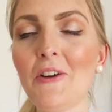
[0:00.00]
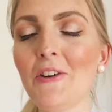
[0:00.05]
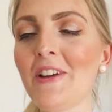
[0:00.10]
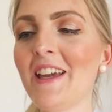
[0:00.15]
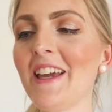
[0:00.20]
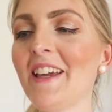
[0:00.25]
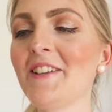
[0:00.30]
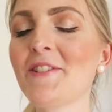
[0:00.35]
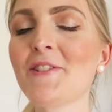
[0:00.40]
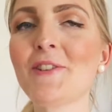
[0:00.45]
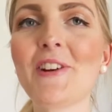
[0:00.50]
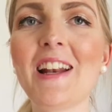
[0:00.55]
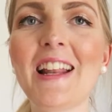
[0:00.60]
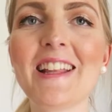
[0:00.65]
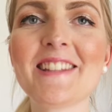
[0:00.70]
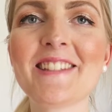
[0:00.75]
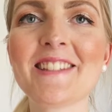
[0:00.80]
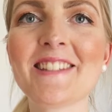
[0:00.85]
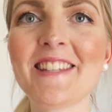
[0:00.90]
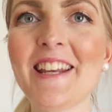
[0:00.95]
Okay, so
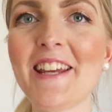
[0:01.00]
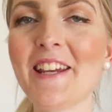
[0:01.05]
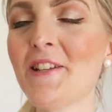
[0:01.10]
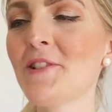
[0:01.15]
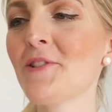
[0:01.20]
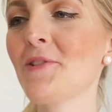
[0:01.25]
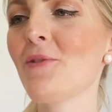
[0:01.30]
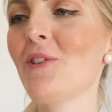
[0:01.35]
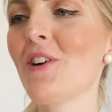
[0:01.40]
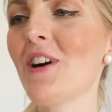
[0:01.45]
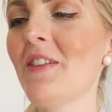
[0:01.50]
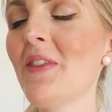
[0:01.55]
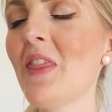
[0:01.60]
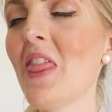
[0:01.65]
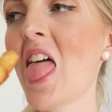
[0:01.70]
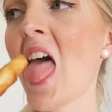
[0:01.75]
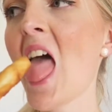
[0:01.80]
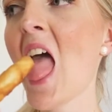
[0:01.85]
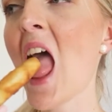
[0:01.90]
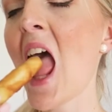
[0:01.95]
let's taste
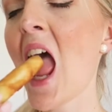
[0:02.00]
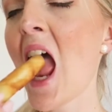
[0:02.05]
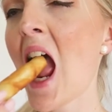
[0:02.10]
one.